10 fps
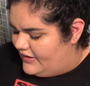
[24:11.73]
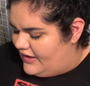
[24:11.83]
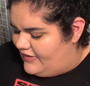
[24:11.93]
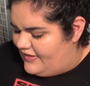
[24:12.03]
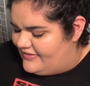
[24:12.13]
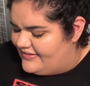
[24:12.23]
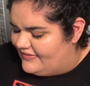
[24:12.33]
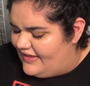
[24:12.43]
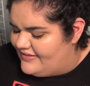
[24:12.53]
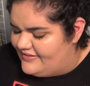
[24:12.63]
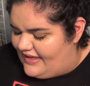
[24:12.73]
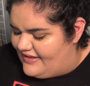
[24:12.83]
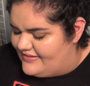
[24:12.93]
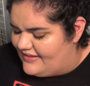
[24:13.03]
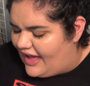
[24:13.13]
And then Celeste
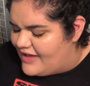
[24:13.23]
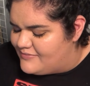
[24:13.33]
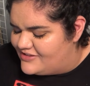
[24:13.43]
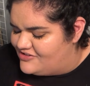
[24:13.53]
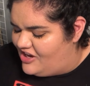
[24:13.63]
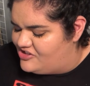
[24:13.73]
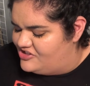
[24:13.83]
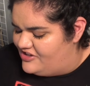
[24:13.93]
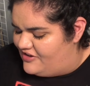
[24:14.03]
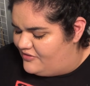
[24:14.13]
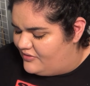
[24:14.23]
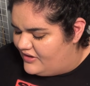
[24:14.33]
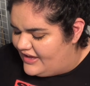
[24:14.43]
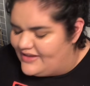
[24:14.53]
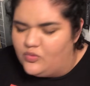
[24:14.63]
says, I misjudged you.
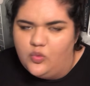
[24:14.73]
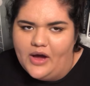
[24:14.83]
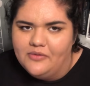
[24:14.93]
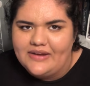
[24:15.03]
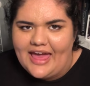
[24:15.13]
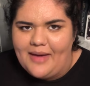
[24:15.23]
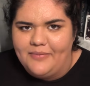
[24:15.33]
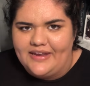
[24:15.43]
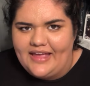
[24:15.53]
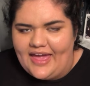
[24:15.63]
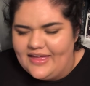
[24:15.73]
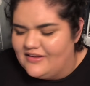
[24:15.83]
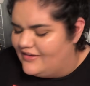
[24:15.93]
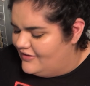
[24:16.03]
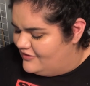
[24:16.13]
It won't happen again.